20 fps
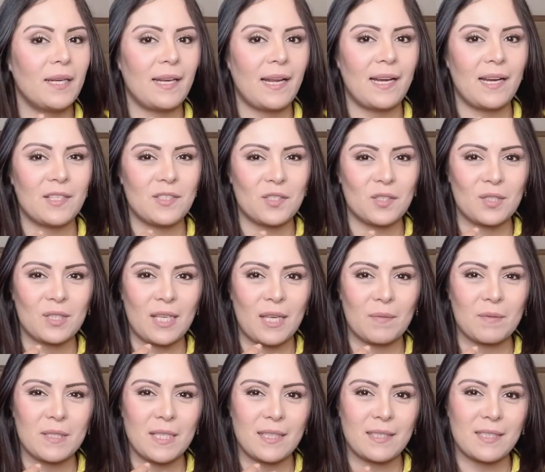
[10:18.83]
and it just
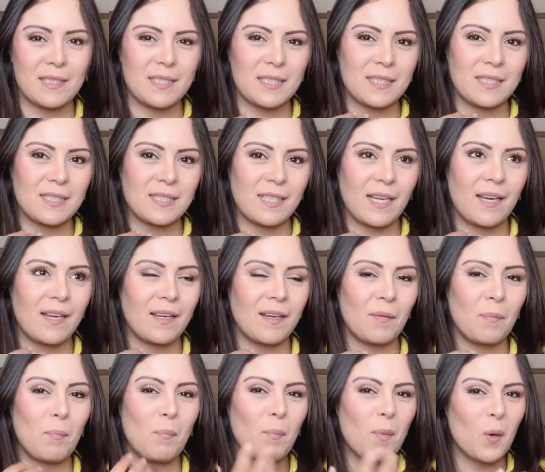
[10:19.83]
gives it this
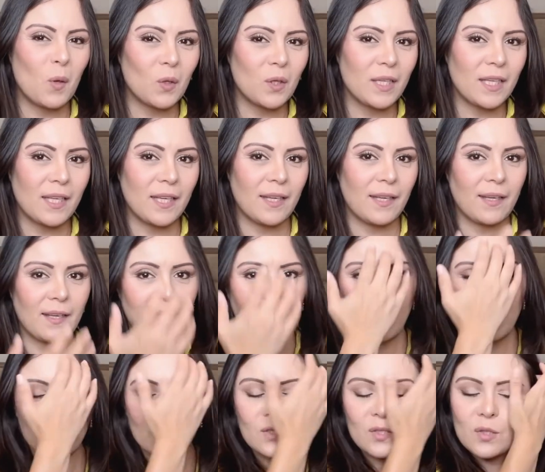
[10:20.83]
milky
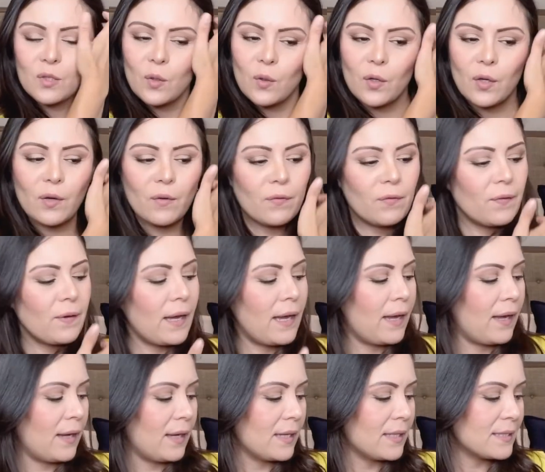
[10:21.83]
sort of
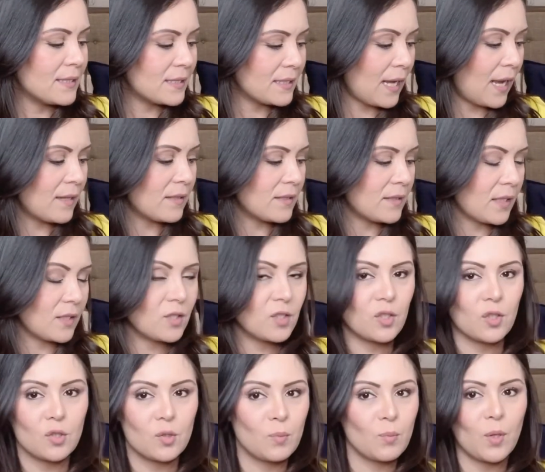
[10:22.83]
scent. It's
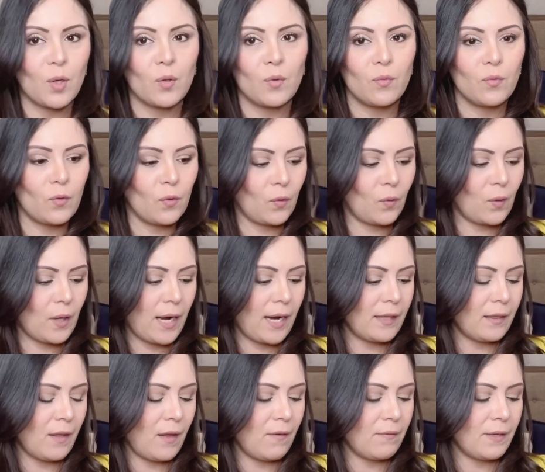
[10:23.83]
just beautiful. I
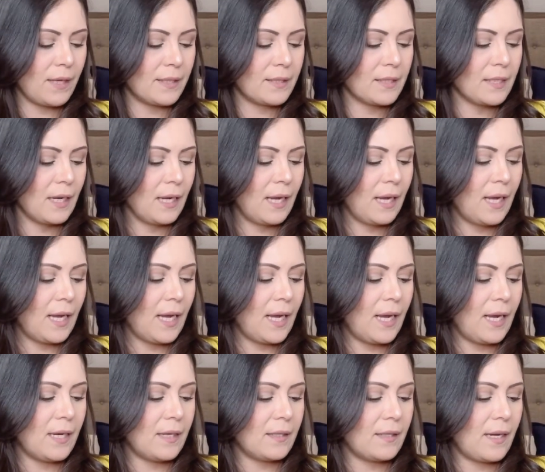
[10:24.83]
love it.
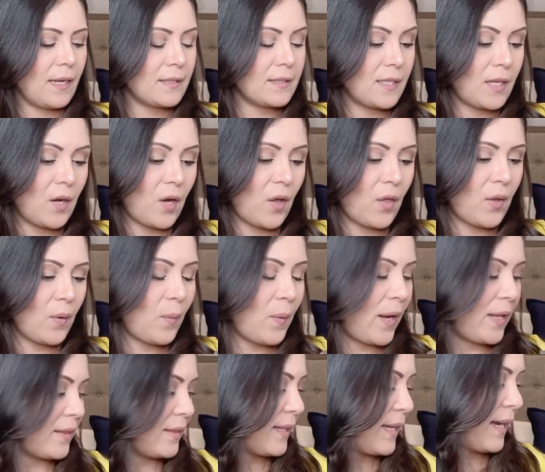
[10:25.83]
And that's another
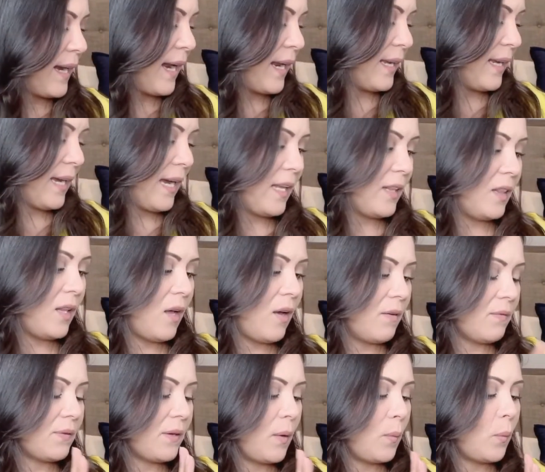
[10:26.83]
one that I
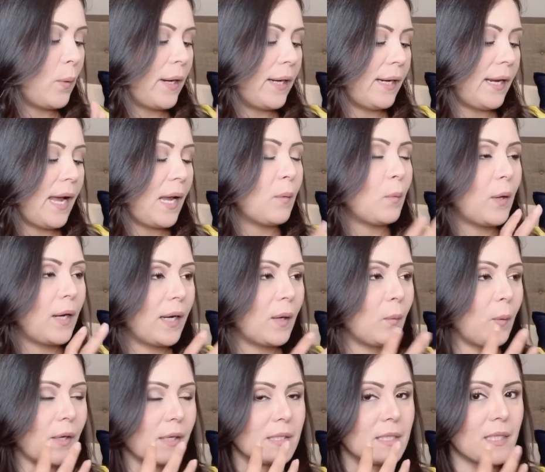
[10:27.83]
love when I want to
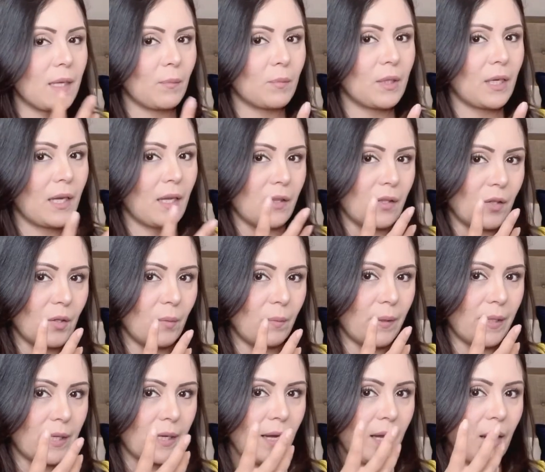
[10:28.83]
wear something a little bit